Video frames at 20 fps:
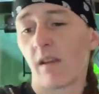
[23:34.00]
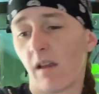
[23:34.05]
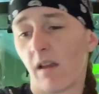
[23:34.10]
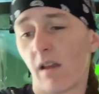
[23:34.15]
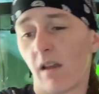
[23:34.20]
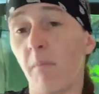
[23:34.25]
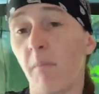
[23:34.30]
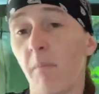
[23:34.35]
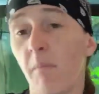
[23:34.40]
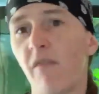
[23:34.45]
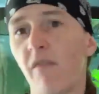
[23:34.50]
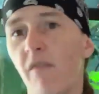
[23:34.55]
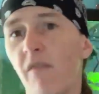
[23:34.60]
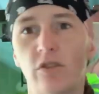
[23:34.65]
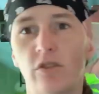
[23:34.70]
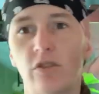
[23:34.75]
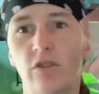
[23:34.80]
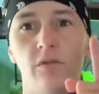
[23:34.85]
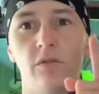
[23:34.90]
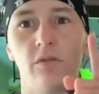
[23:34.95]
I may have a
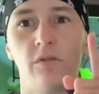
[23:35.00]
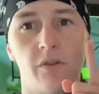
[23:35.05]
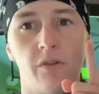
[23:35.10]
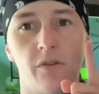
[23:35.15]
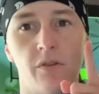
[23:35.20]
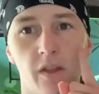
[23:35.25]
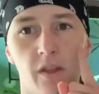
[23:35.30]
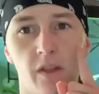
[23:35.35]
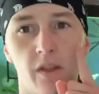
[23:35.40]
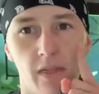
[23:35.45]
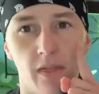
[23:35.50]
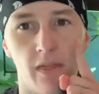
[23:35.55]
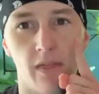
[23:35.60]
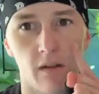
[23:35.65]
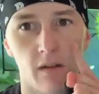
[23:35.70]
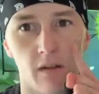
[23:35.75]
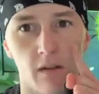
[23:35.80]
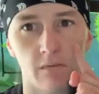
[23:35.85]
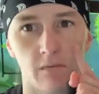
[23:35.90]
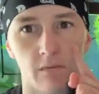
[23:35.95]
solution for that,
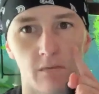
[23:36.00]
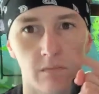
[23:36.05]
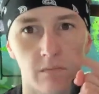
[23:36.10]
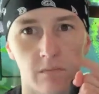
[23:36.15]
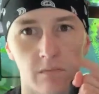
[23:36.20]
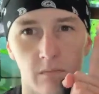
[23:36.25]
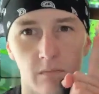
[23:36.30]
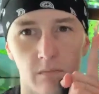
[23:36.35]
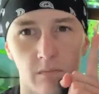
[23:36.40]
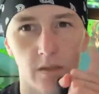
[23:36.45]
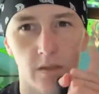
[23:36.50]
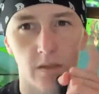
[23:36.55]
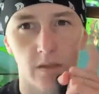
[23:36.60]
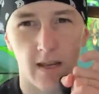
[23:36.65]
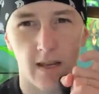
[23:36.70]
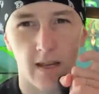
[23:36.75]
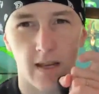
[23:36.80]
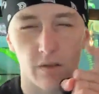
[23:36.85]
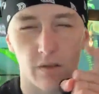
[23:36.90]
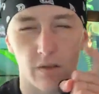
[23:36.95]
though.
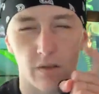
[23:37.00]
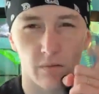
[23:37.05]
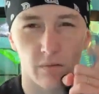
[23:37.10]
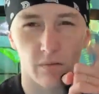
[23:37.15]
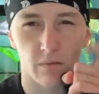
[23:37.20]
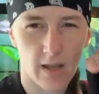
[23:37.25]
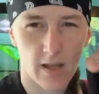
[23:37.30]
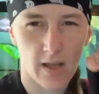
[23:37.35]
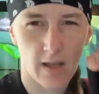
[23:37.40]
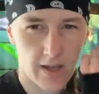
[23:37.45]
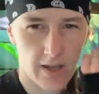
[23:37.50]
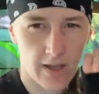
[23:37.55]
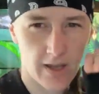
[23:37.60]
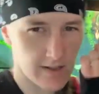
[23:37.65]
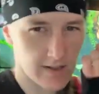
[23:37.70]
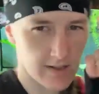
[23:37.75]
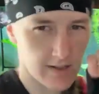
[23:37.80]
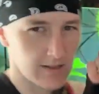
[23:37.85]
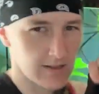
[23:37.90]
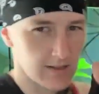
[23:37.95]
Stay tuned. I've had
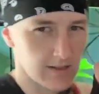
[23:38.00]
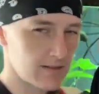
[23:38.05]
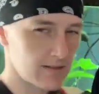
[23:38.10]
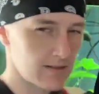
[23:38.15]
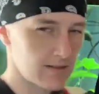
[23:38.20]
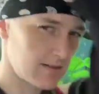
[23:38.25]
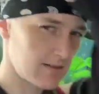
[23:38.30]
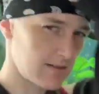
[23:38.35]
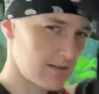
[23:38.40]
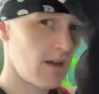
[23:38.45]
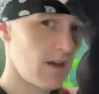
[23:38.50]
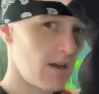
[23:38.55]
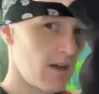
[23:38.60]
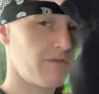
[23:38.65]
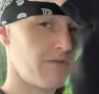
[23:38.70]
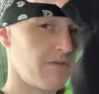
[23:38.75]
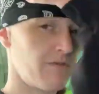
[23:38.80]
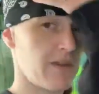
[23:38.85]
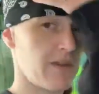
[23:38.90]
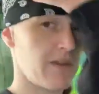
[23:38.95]
ideas
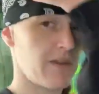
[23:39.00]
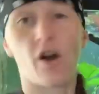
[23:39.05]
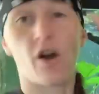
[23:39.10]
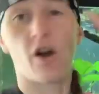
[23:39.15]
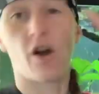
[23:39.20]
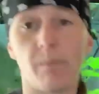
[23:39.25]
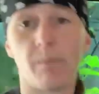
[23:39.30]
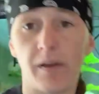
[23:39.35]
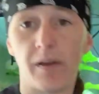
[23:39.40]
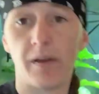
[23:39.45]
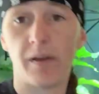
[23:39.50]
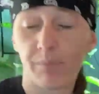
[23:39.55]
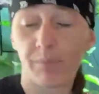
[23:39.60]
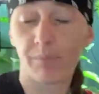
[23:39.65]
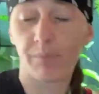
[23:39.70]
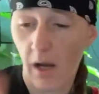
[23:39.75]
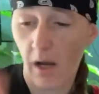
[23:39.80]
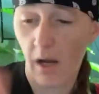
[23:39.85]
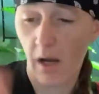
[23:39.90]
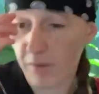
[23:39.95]
for the armpit
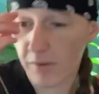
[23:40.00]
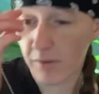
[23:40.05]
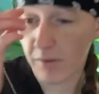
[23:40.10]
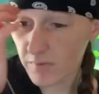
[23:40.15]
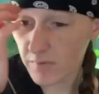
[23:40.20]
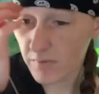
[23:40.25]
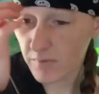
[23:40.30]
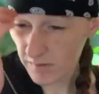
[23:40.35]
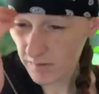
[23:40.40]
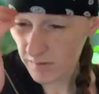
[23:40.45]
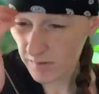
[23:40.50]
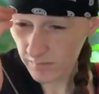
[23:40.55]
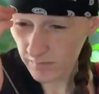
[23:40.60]
problems.